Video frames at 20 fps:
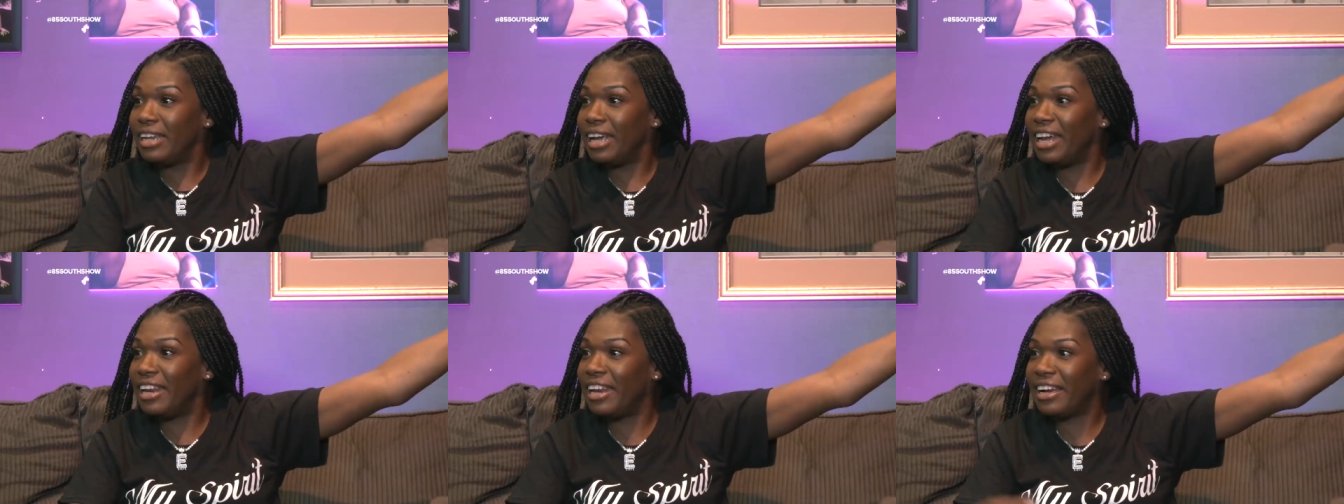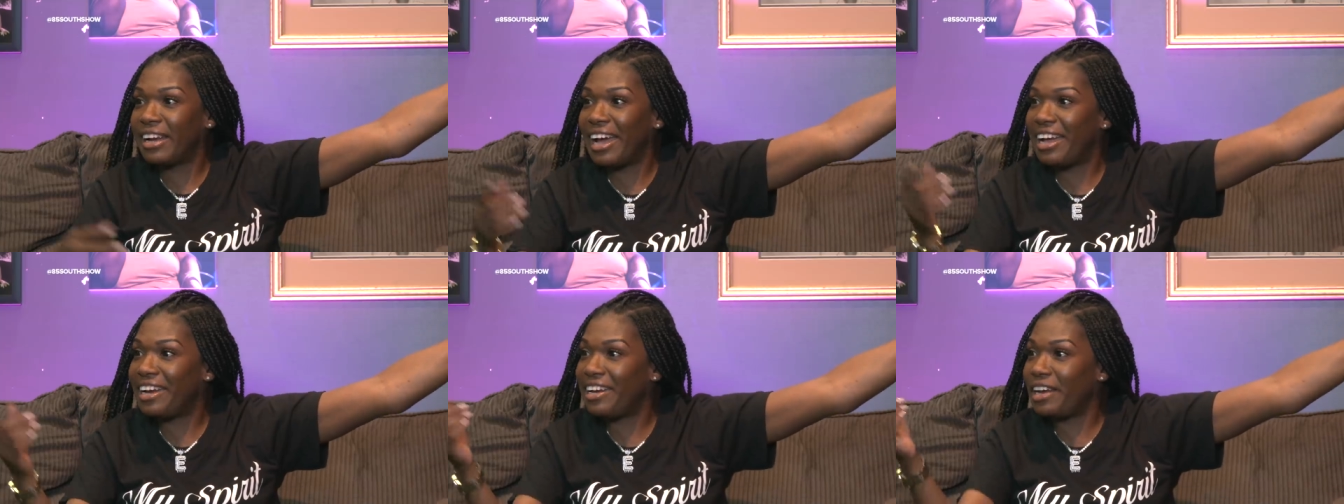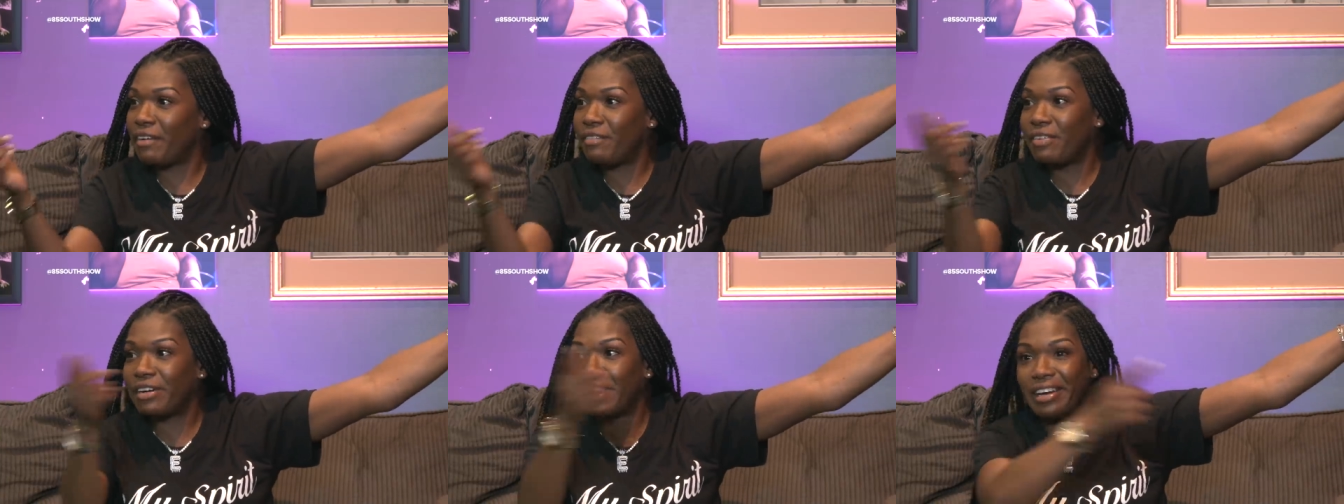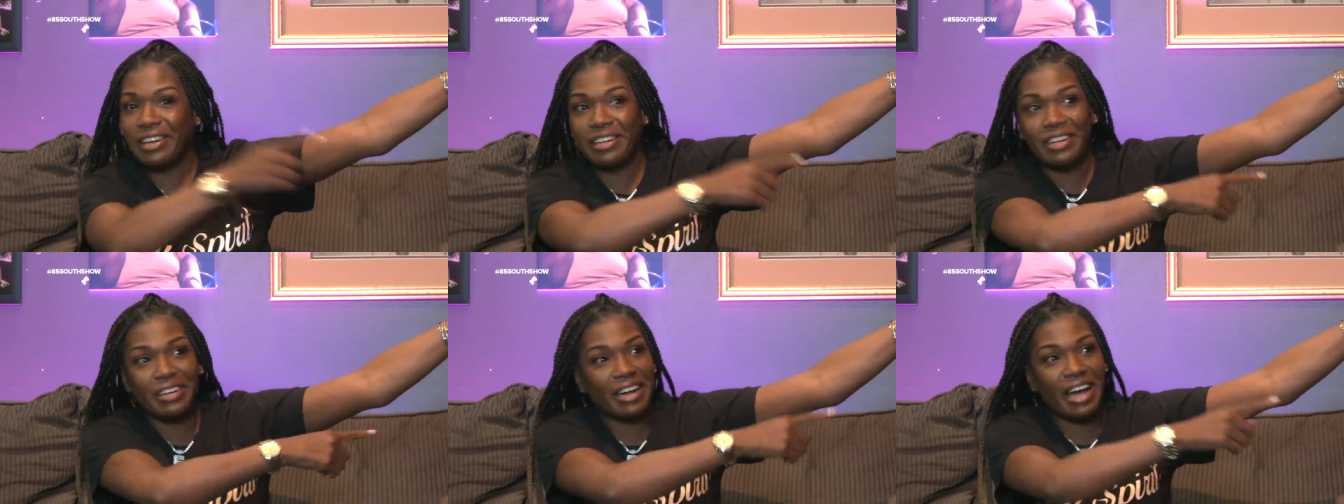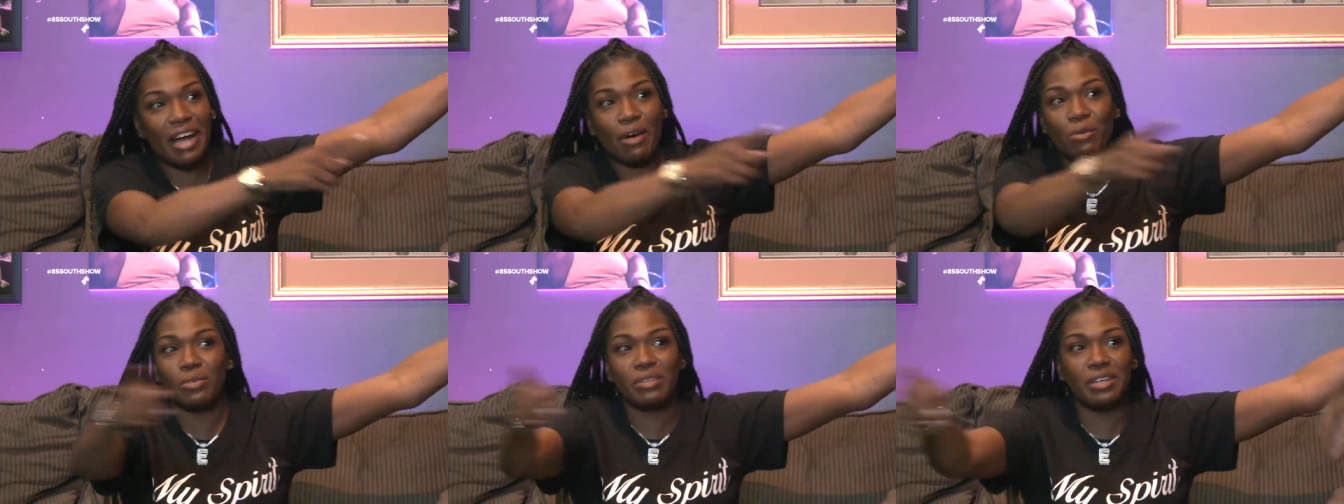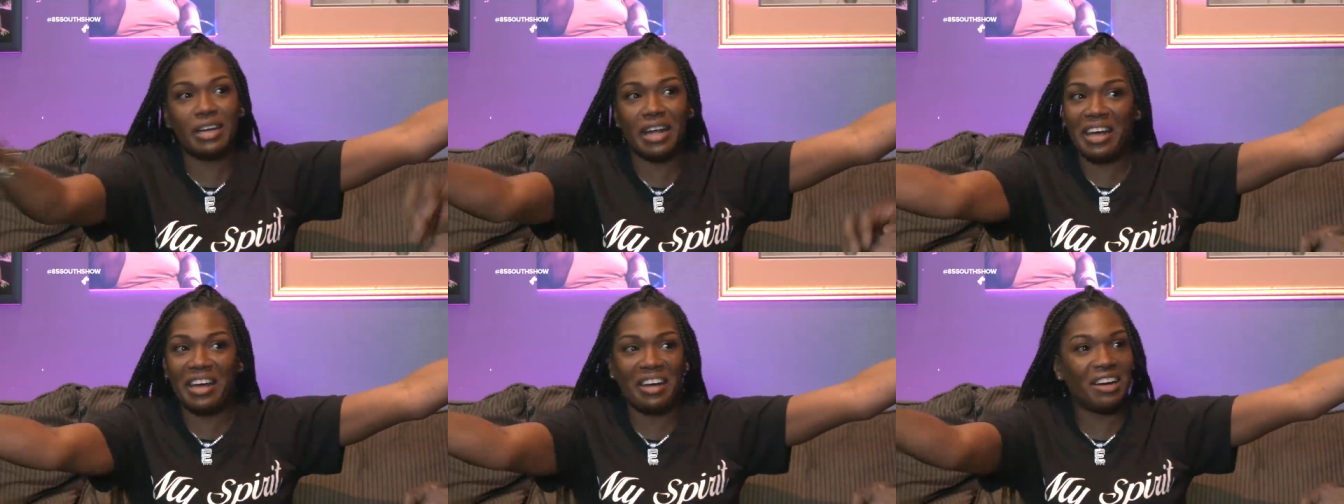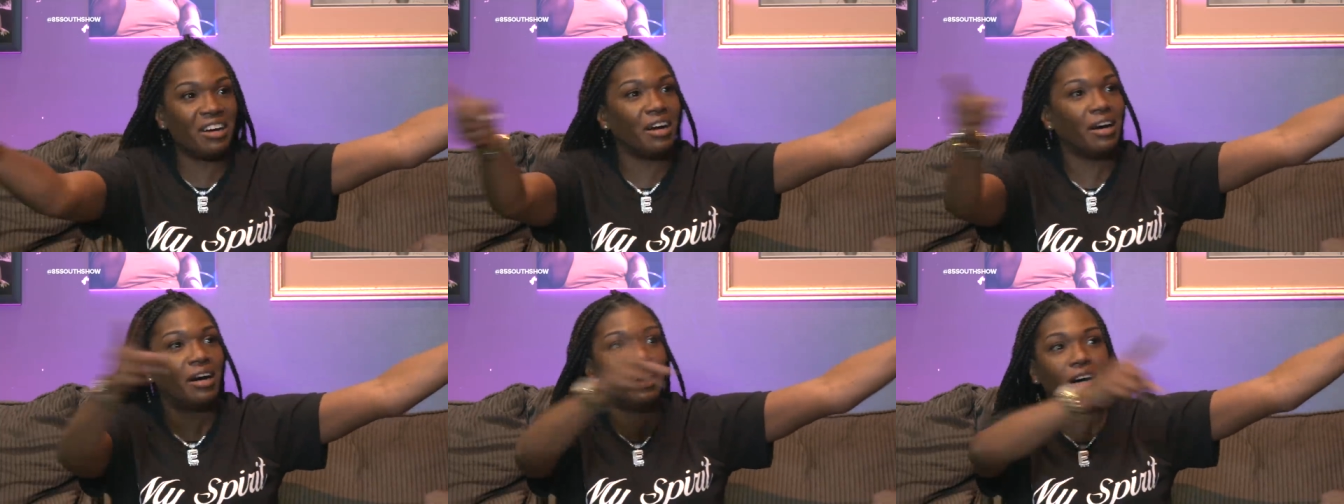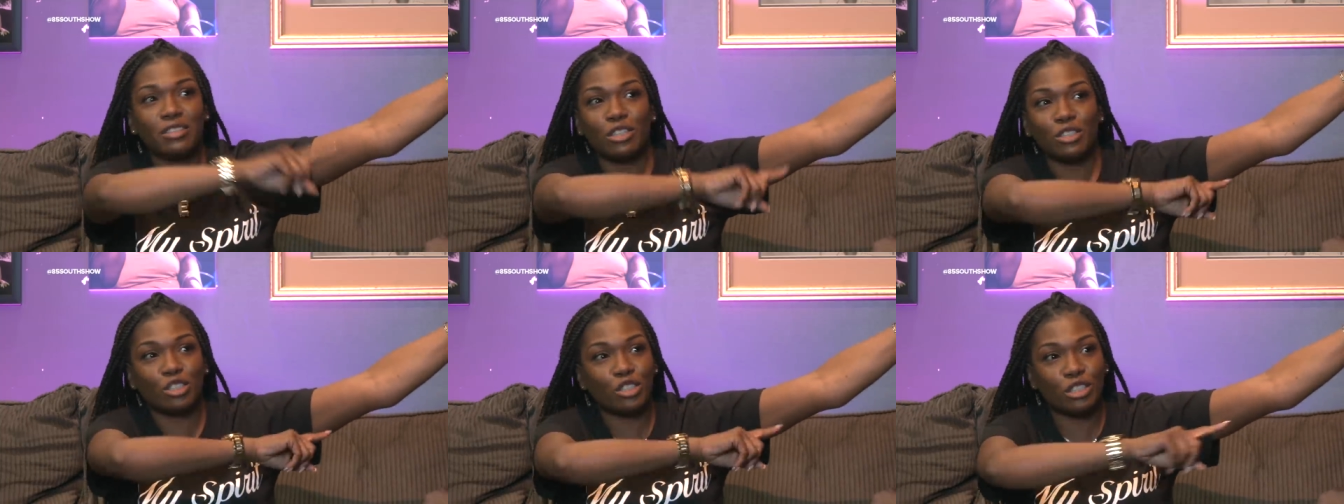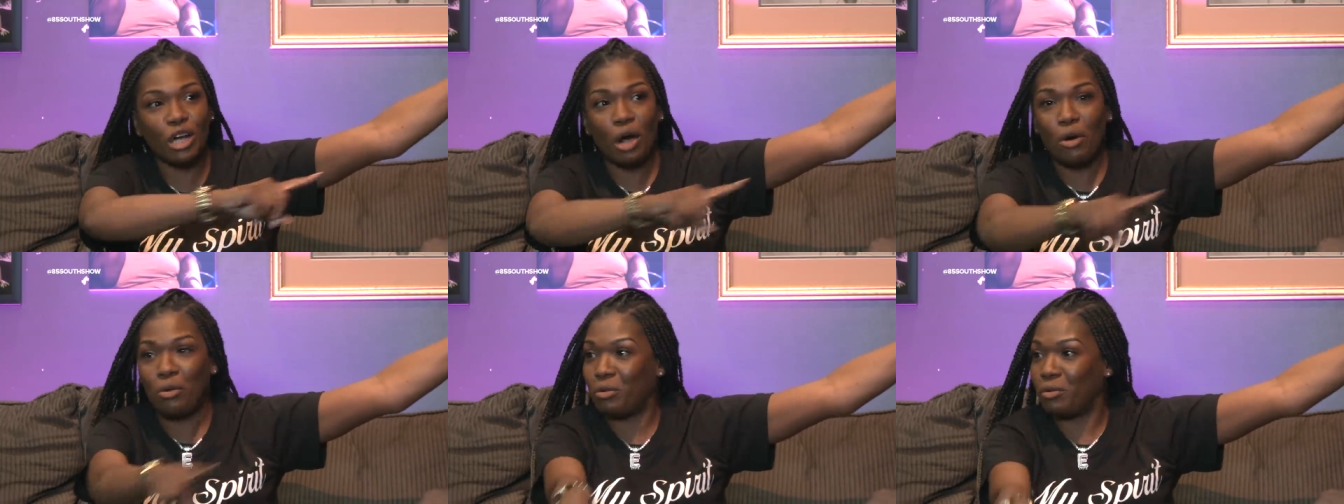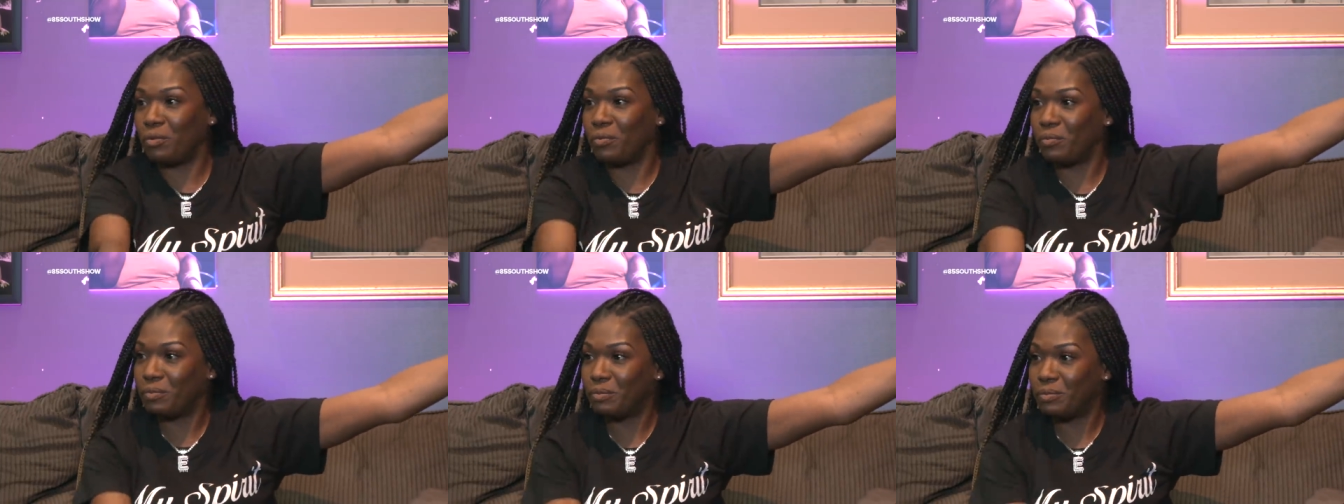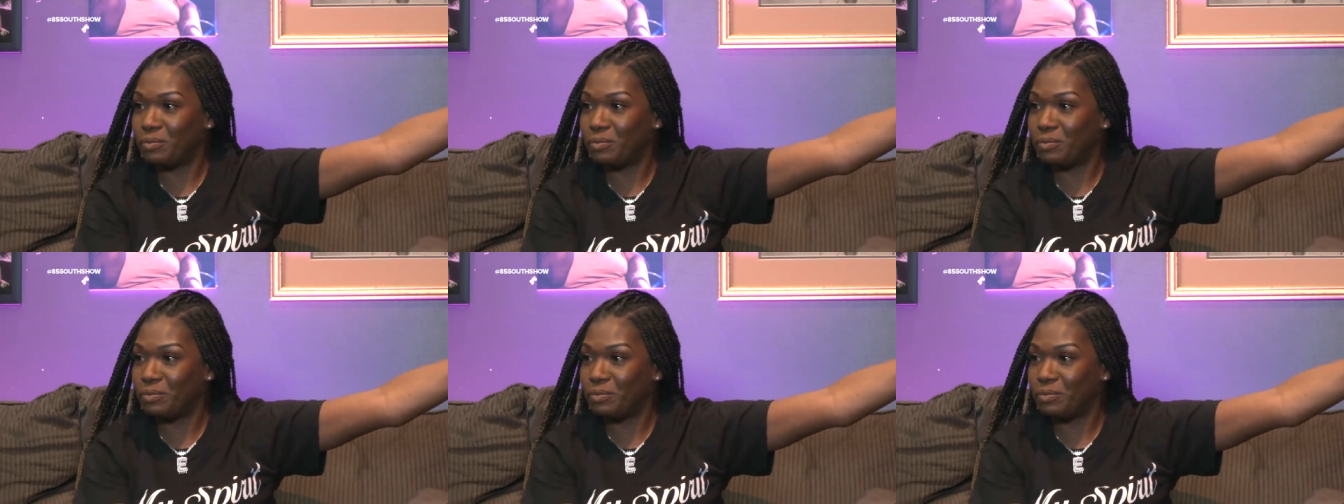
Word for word: these nigga ain't never came and out now other show. They was